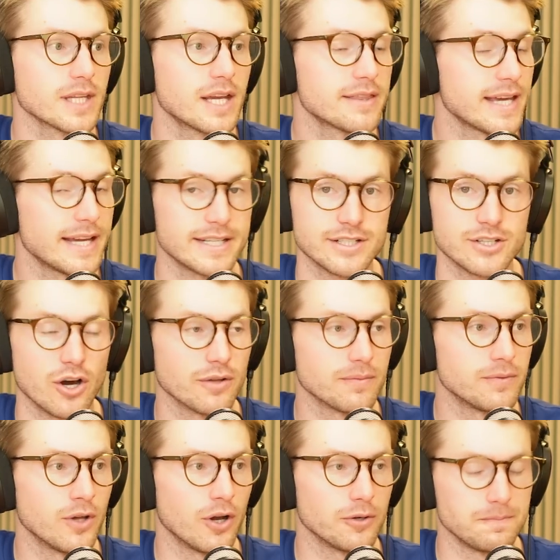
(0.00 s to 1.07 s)
They did
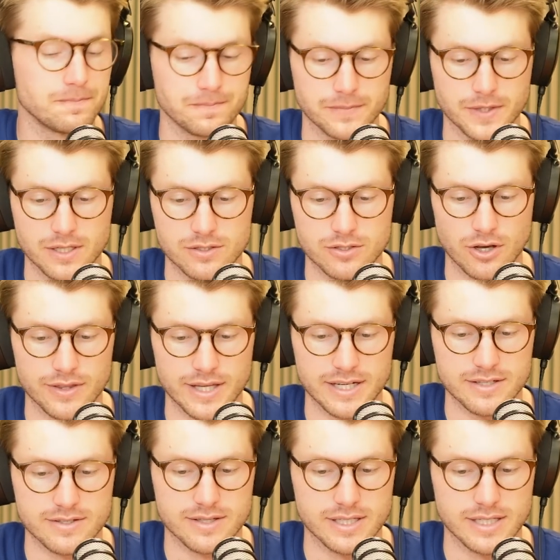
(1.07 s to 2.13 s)
not. No. So that
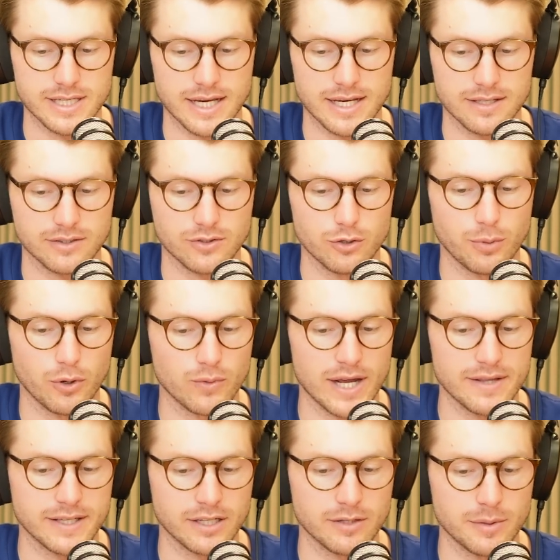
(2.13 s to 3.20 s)
is the coupon
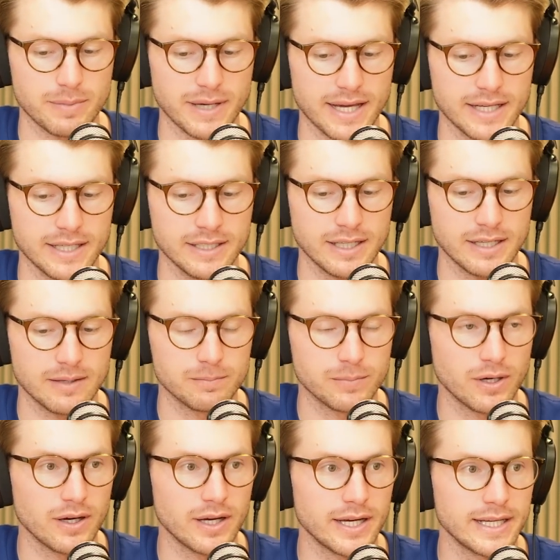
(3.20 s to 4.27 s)
rate they're going to be paying
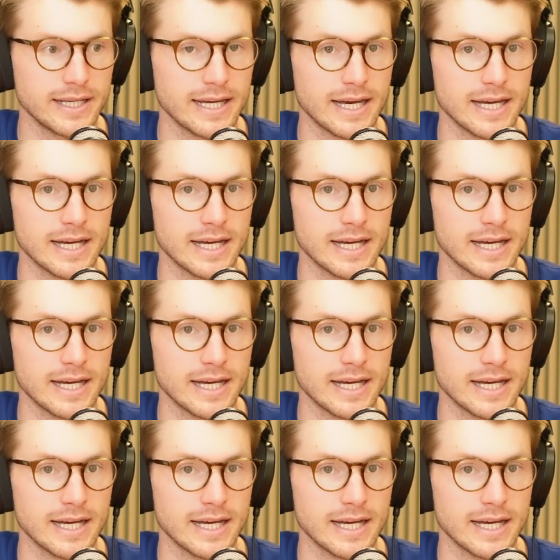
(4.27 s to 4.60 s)
by